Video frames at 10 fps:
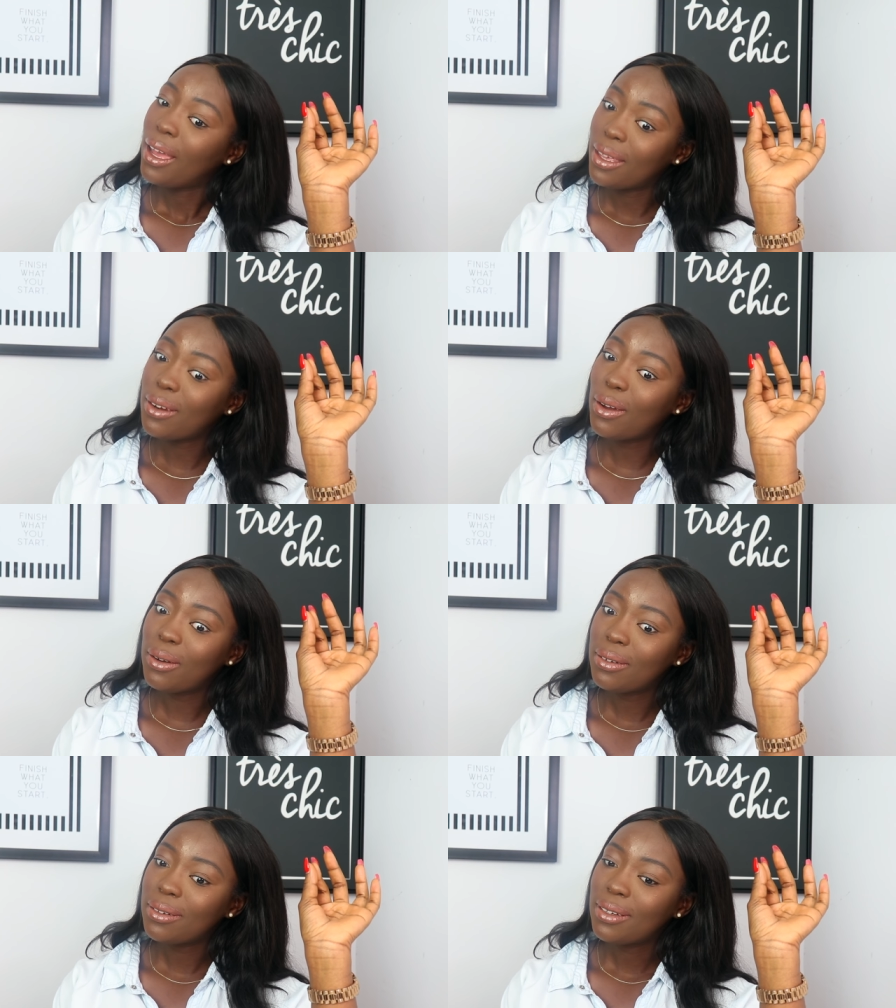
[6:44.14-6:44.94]
you
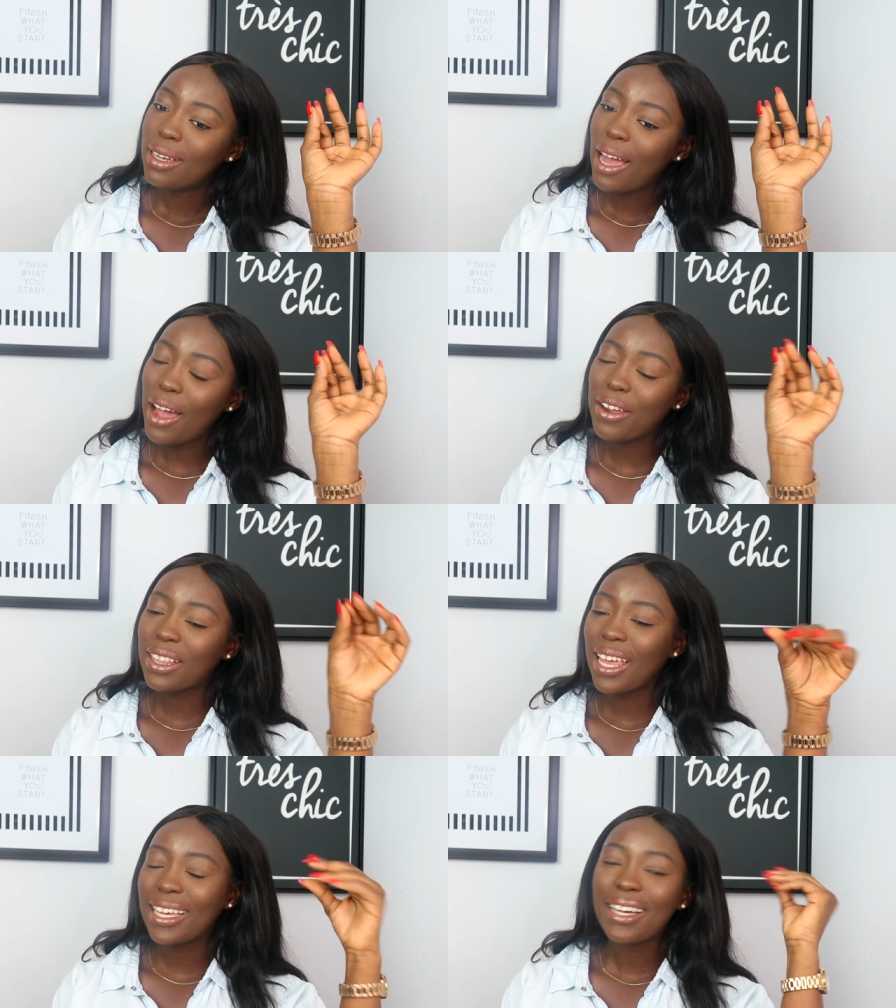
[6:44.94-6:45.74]
know, and you're
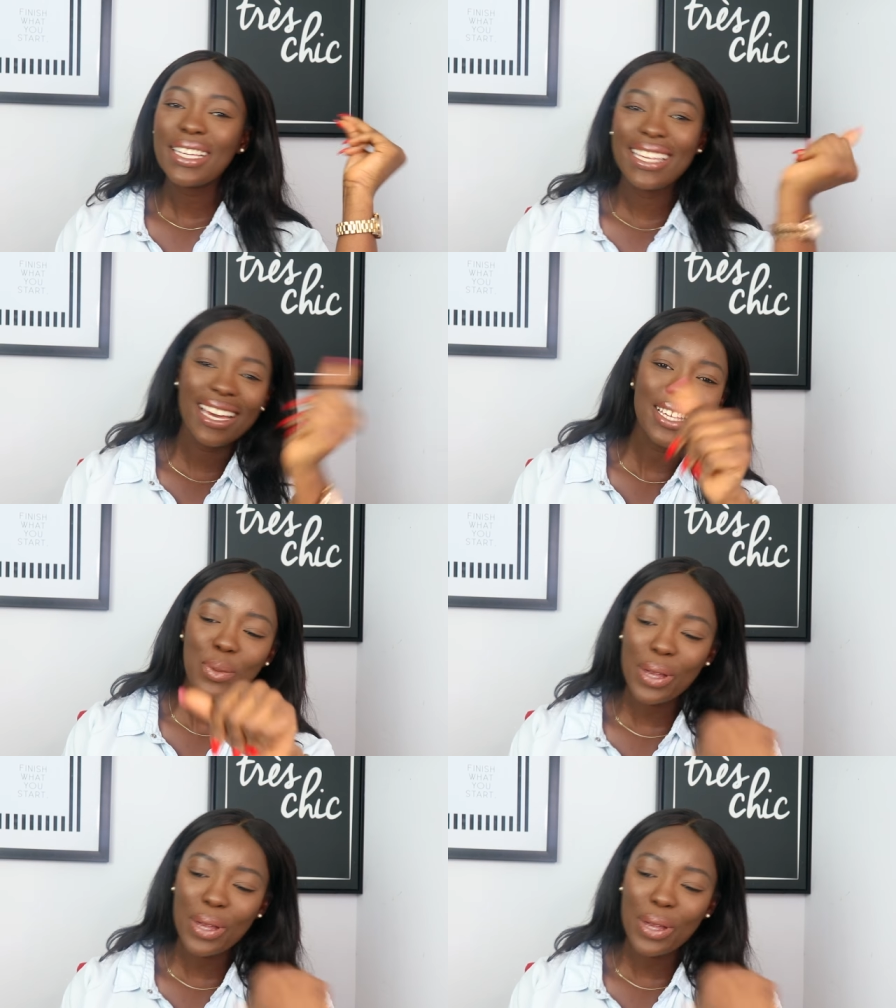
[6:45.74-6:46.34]
like, yes,